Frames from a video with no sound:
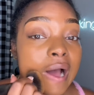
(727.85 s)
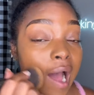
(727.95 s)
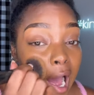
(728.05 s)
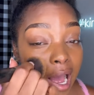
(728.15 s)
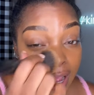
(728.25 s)

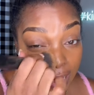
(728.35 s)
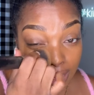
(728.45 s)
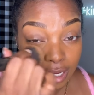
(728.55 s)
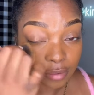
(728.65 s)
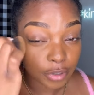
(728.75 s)

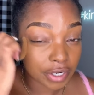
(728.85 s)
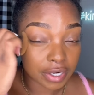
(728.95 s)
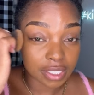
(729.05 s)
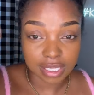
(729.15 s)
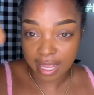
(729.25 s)
I am
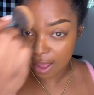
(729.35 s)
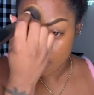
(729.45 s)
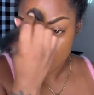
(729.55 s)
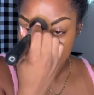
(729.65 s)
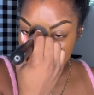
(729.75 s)
currently
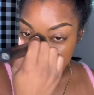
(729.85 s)
out